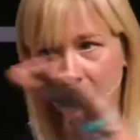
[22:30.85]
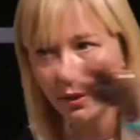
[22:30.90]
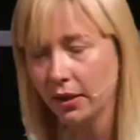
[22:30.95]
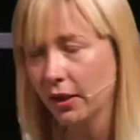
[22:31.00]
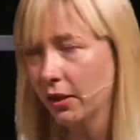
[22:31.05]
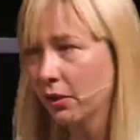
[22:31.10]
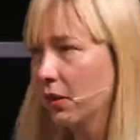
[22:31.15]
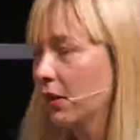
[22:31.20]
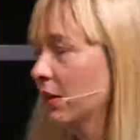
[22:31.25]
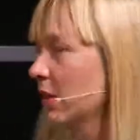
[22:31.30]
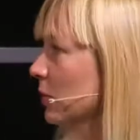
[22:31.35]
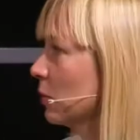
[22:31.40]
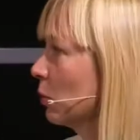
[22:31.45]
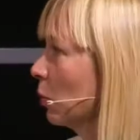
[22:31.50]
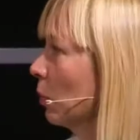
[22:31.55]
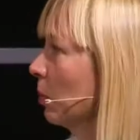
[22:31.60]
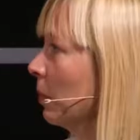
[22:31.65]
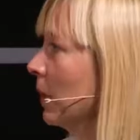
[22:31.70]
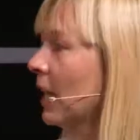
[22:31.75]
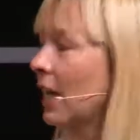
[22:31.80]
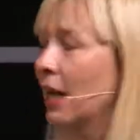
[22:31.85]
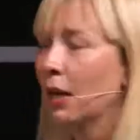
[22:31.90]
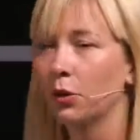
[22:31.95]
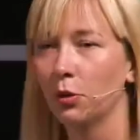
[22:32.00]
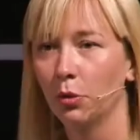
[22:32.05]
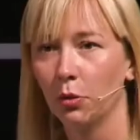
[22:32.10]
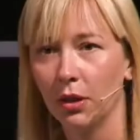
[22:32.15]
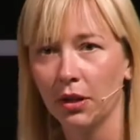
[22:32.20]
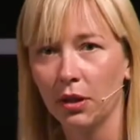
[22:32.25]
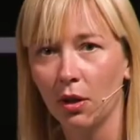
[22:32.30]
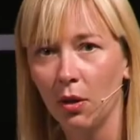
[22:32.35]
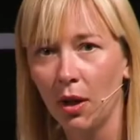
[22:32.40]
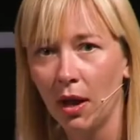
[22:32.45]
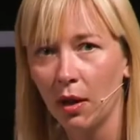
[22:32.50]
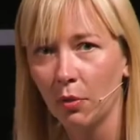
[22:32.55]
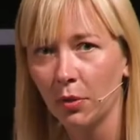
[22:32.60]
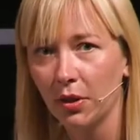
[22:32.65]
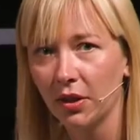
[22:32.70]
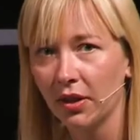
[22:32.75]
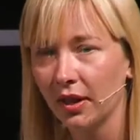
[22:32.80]
here in this room. Do we know
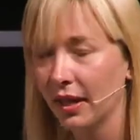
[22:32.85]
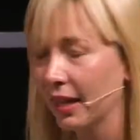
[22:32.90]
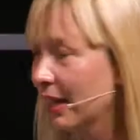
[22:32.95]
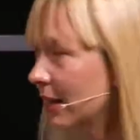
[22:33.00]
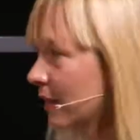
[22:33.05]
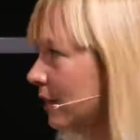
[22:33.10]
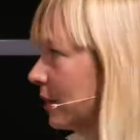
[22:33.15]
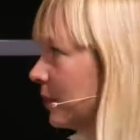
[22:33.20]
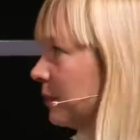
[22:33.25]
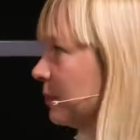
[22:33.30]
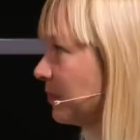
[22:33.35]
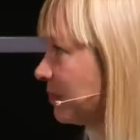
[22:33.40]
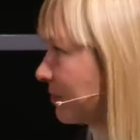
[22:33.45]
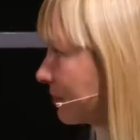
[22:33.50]
how we think?